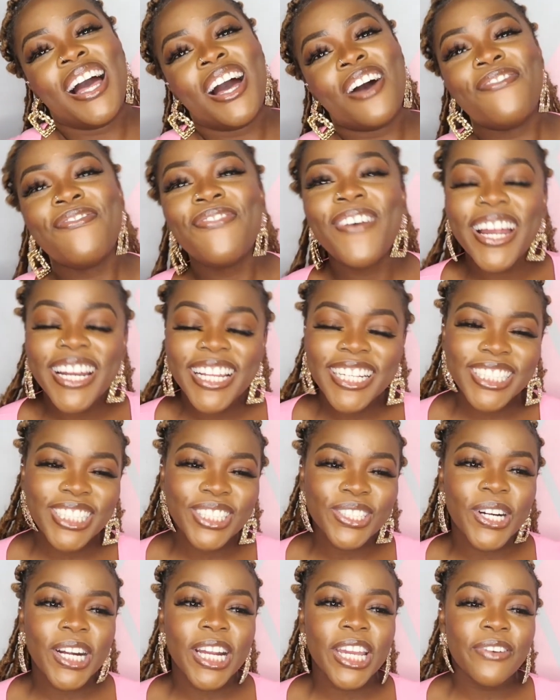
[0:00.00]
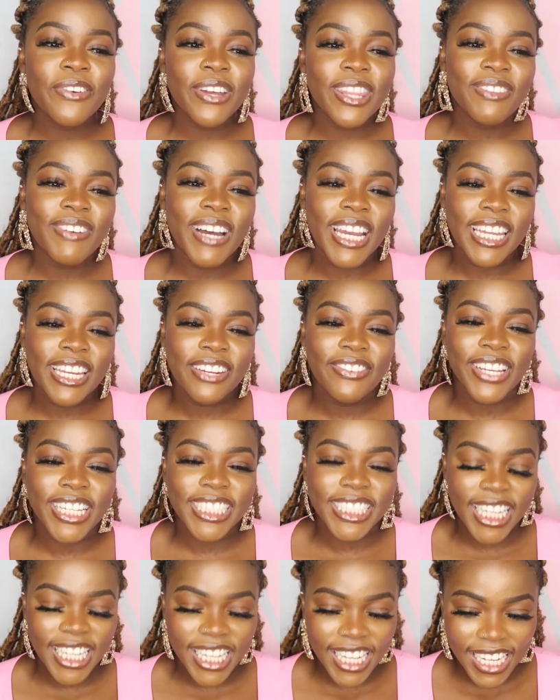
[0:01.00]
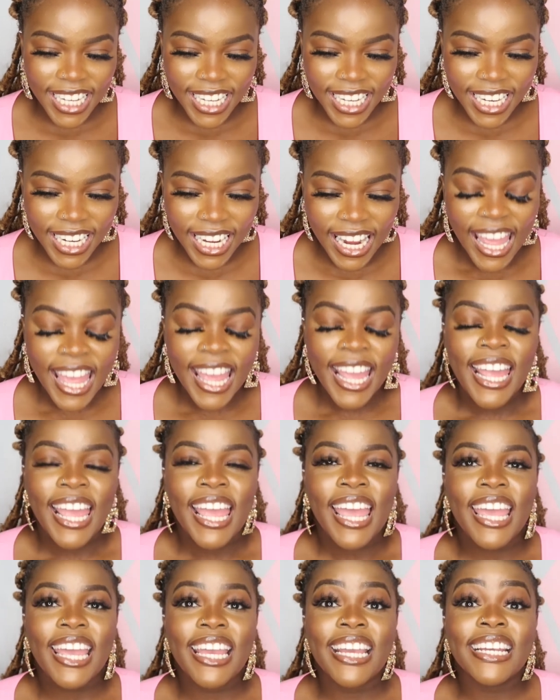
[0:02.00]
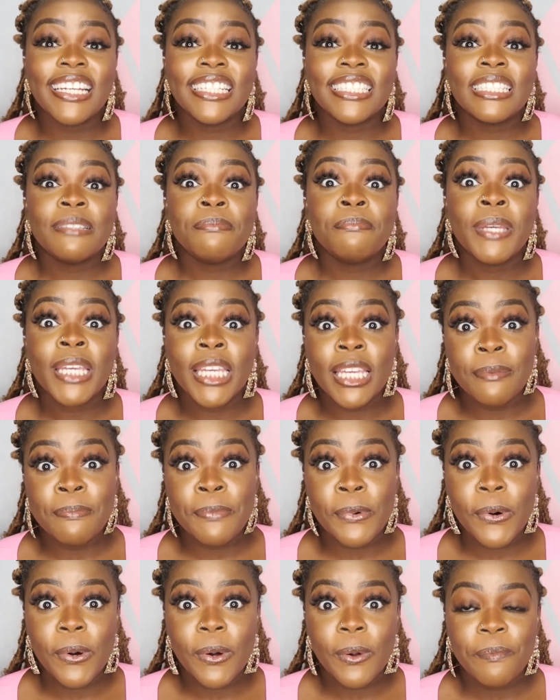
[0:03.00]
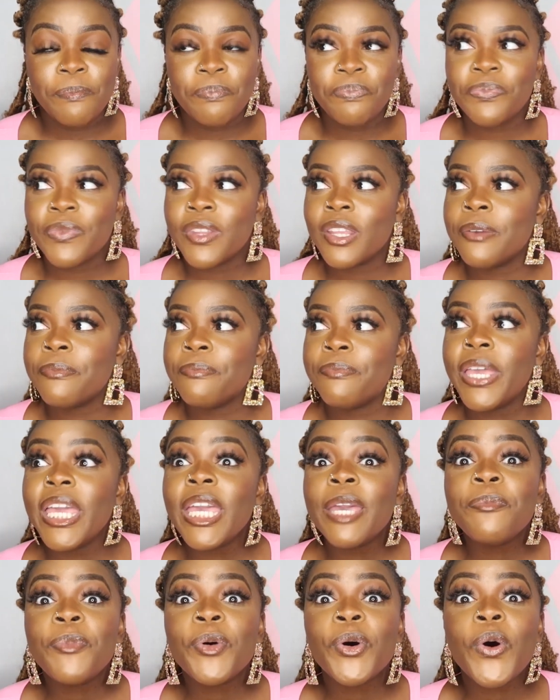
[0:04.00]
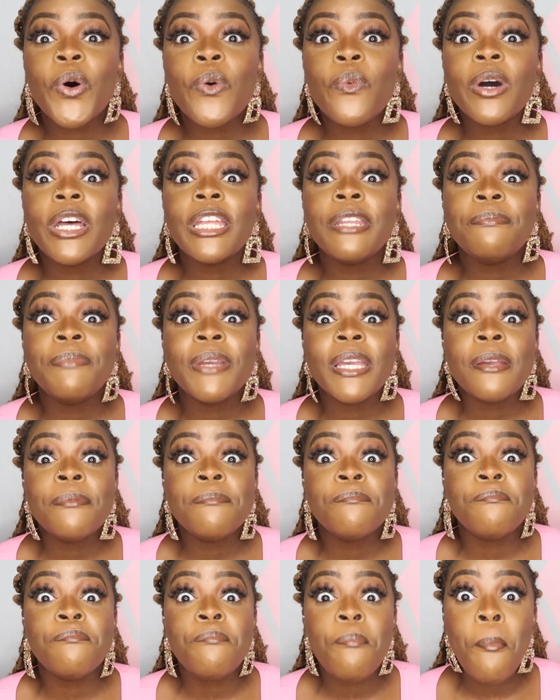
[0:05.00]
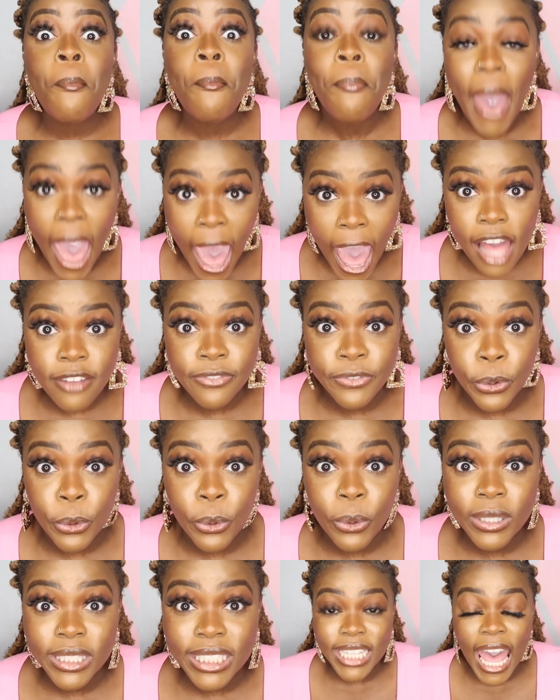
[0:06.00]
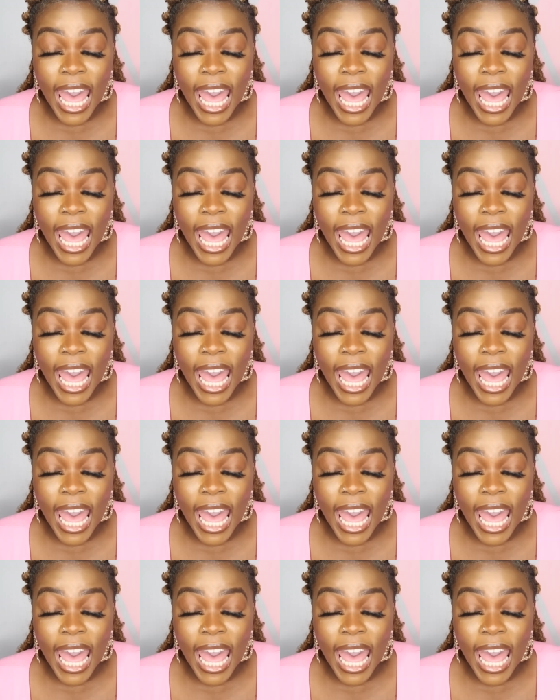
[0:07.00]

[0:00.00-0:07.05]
a funny story with my Invisalign is people would be baffled